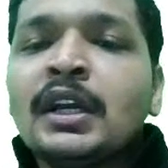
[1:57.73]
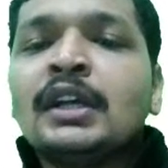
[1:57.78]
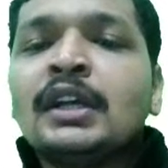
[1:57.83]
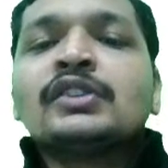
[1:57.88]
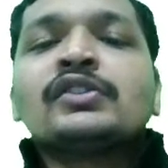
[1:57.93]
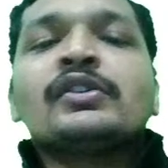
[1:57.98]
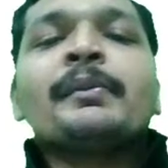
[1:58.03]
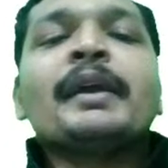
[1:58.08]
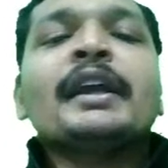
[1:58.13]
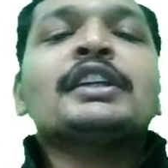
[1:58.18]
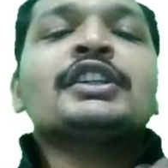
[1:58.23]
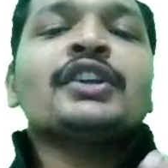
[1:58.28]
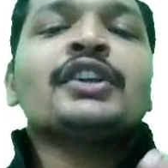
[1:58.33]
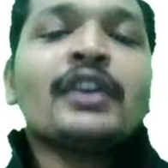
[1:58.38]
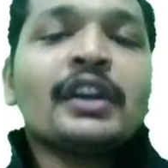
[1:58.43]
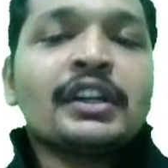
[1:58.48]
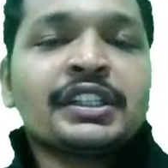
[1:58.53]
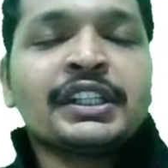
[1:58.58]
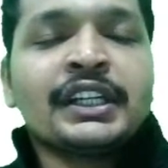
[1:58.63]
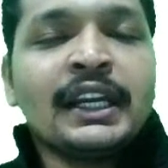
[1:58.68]
So make sure you're
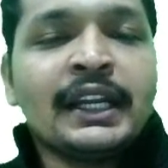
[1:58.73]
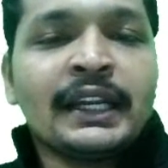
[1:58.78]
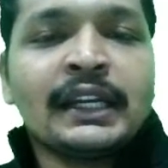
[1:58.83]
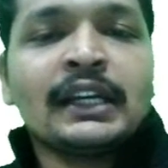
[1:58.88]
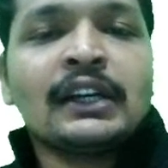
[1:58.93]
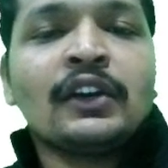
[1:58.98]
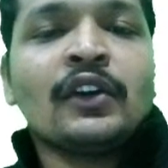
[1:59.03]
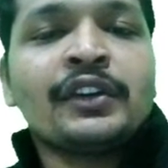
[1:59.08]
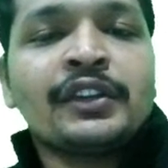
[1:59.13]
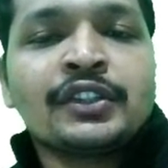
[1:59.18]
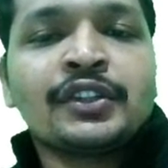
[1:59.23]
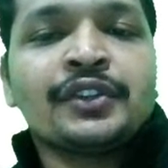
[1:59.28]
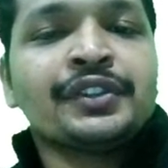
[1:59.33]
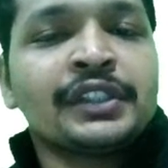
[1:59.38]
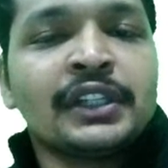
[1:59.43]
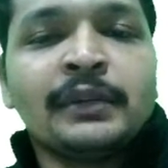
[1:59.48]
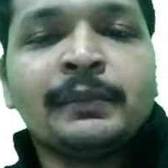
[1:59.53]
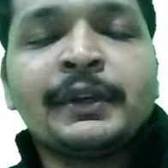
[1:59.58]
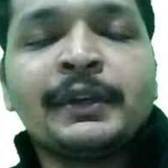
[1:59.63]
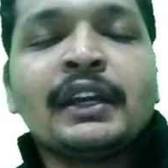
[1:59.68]
sharing it on your
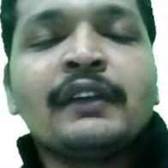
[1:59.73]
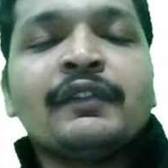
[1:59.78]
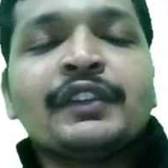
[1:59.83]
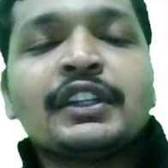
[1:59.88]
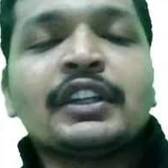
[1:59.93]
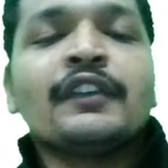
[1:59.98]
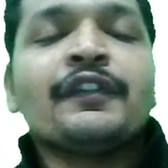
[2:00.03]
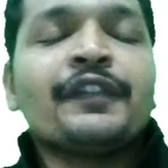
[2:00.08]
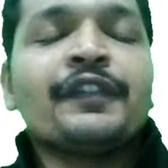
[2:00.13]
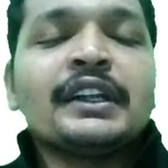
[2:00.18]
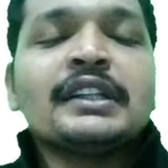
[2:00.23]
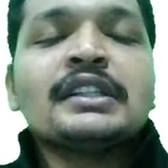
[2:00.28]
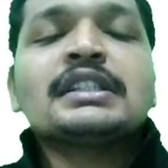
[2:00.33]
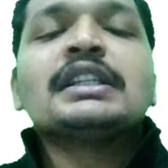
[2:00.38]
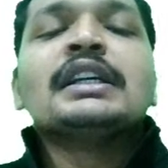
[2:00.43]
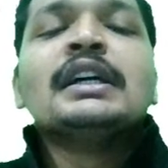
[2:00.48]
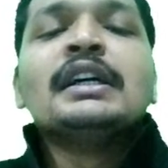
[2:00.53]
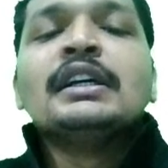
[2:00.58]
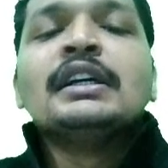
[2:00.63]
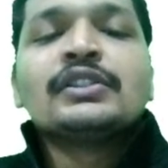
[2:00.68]
social media with your friends
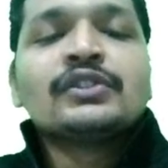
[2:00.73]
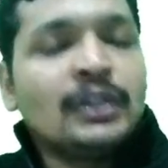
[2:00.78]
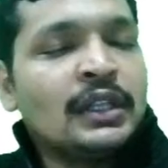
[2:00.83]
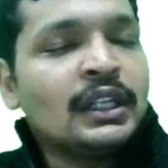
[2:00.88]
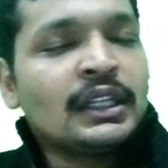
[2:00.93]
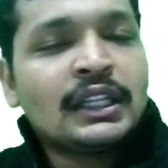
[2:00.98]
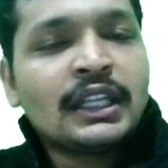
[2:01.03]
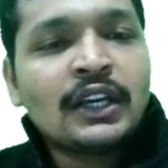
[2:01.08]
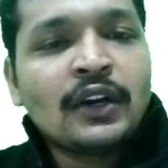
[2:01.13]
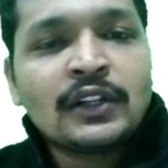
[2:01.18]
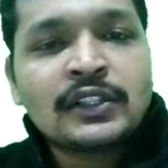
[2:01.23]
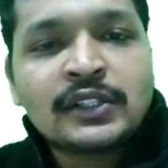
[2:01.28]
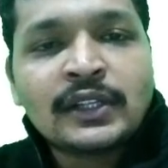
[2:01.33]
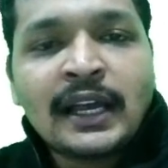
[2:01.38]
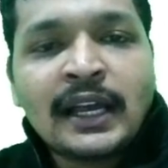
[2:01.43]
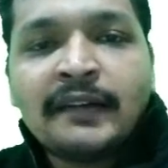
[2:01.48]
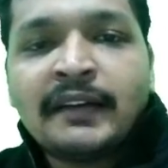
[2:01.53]
so that they also have